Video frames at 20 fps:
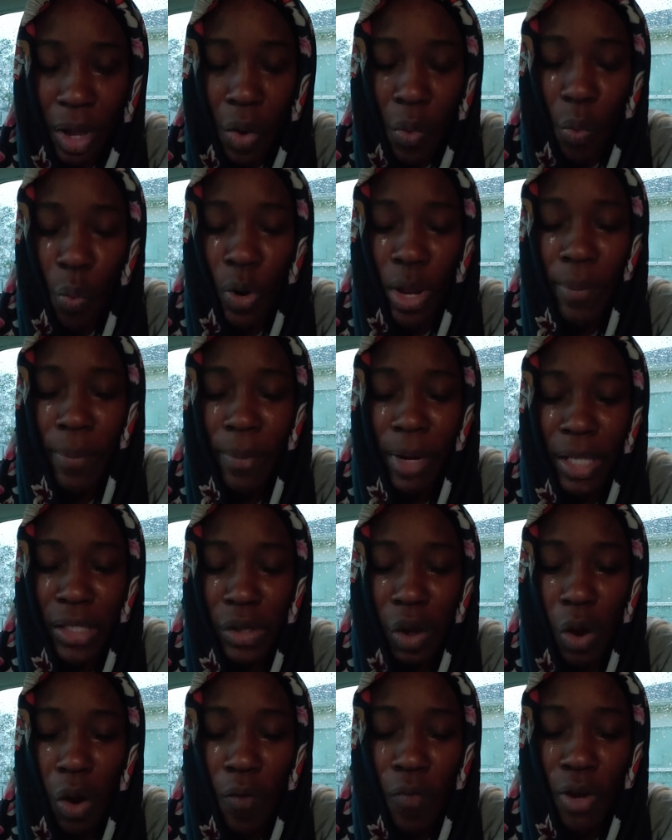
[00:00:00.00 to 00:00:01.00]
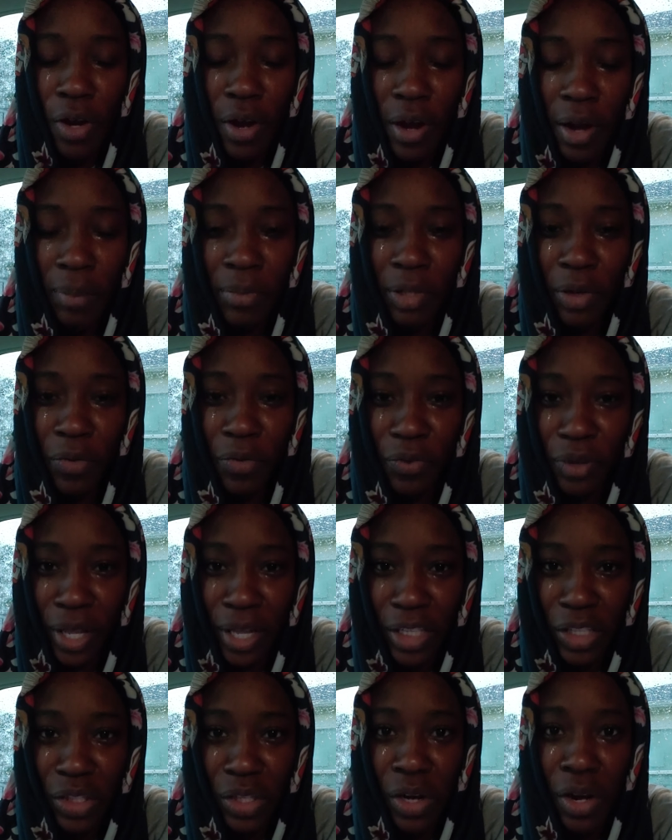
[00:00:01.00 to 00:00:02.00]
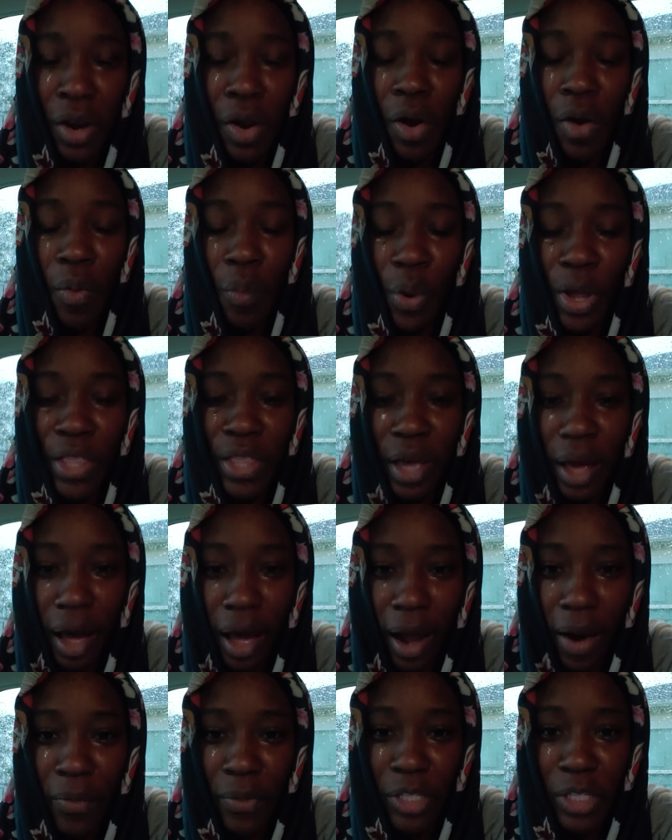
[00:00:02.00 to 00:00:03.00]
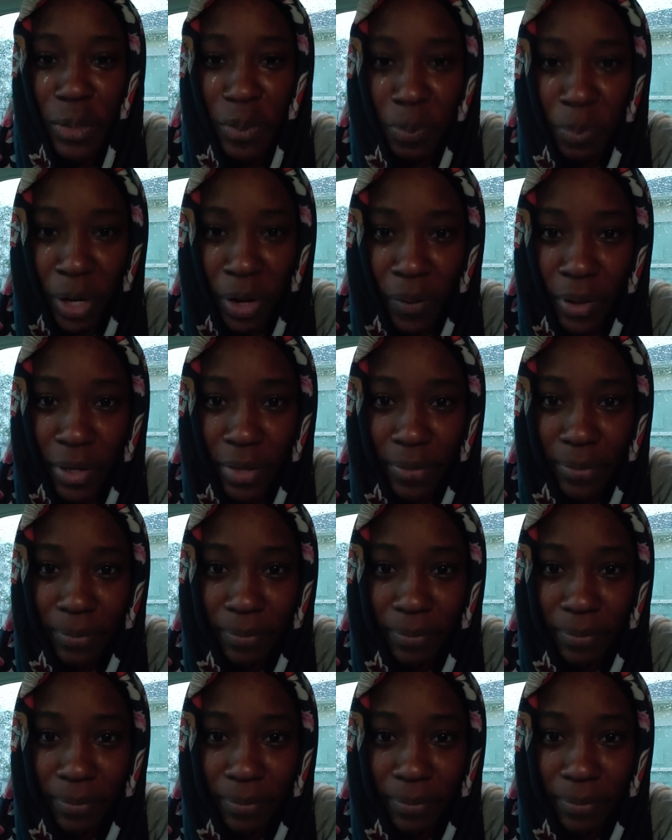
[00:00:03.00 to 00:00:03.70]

We must overcome the flesh with our spirit.